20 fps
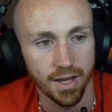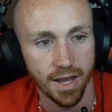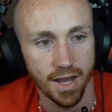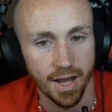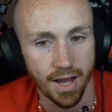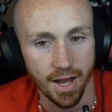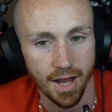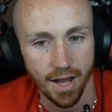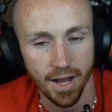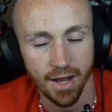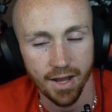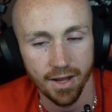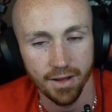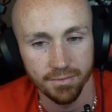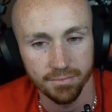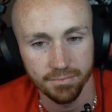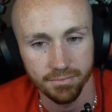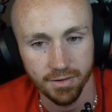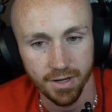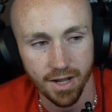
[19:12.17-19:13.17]
I
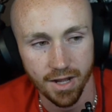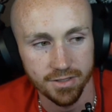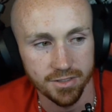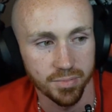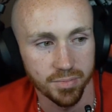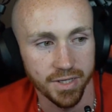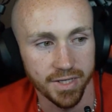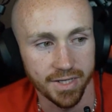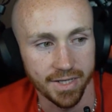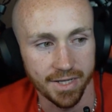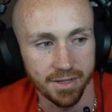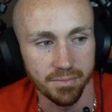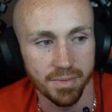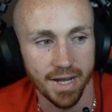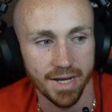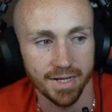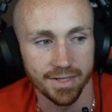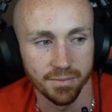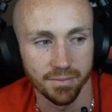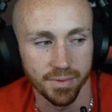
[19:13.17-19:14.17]
contemplated and get back
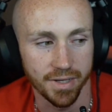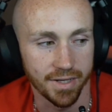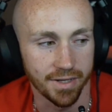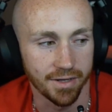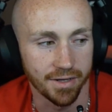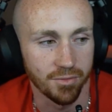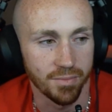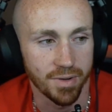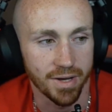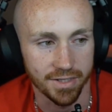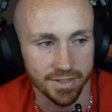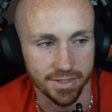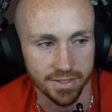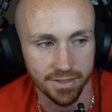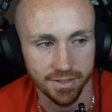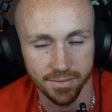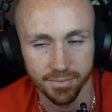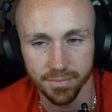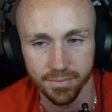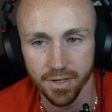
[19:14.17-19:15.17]
in the bed and go back to
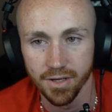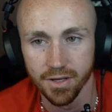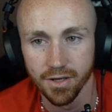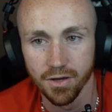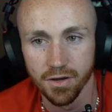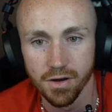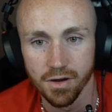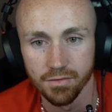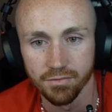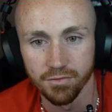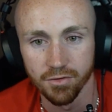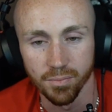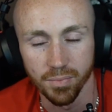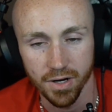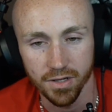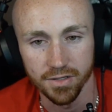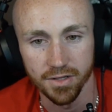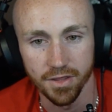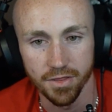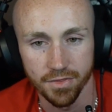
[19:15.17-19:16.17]
sleep for
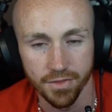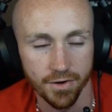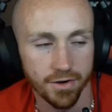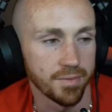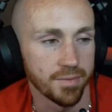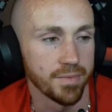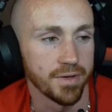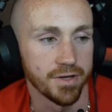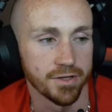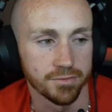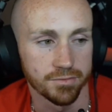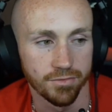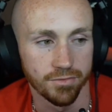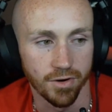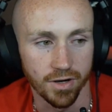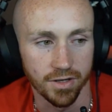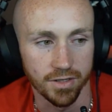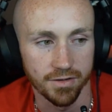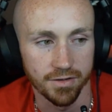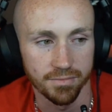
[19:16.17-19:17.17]
probably 30 minutes before I
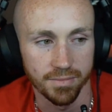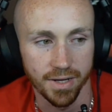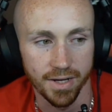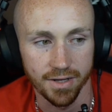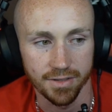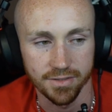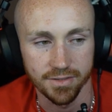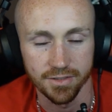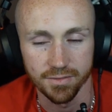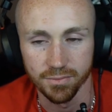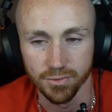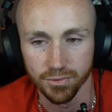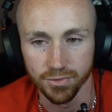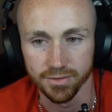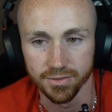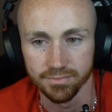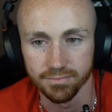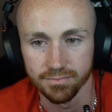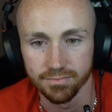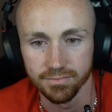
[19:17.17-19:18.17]
left my house this morning.
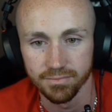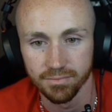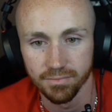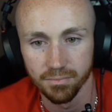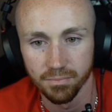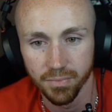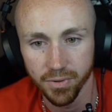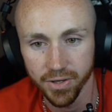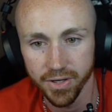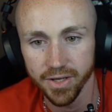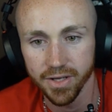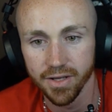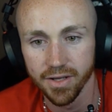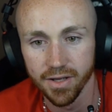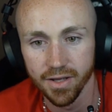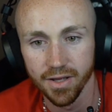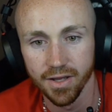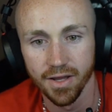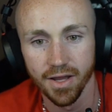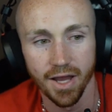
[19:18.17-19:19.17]
But
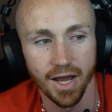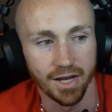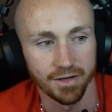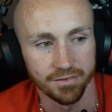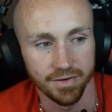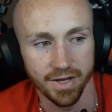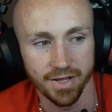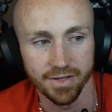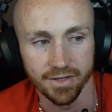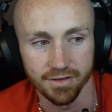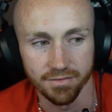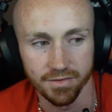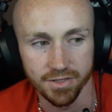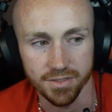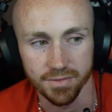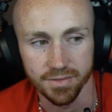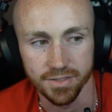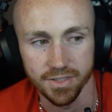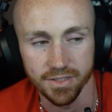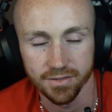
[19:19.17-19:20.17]
I finally convinced
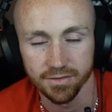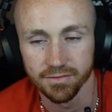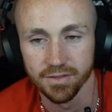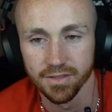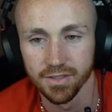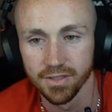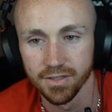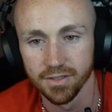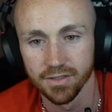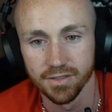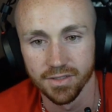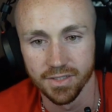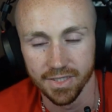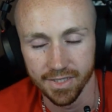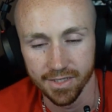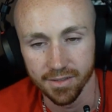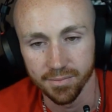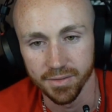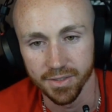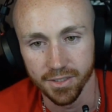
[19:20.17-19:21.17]
myself to get
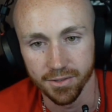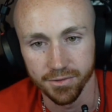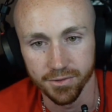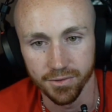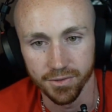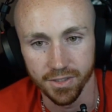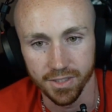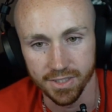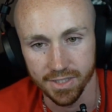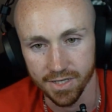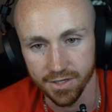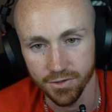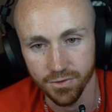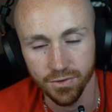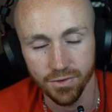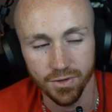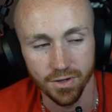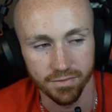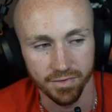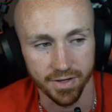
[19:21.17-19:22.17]
up and go do it because I
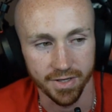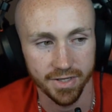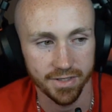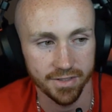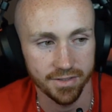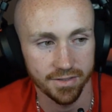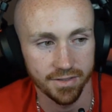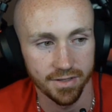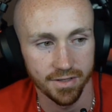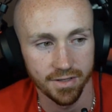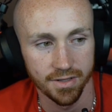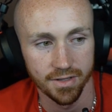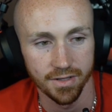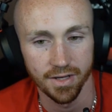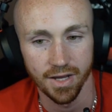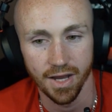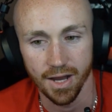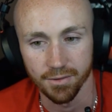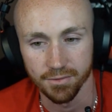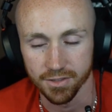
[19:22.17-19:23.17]
knew if I didn't,
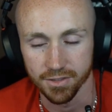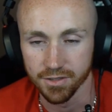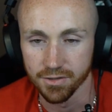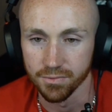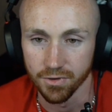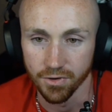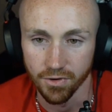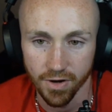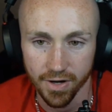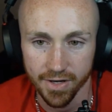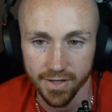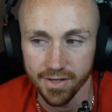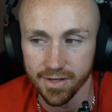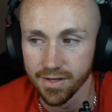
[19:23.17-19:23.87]
I was going to regret it.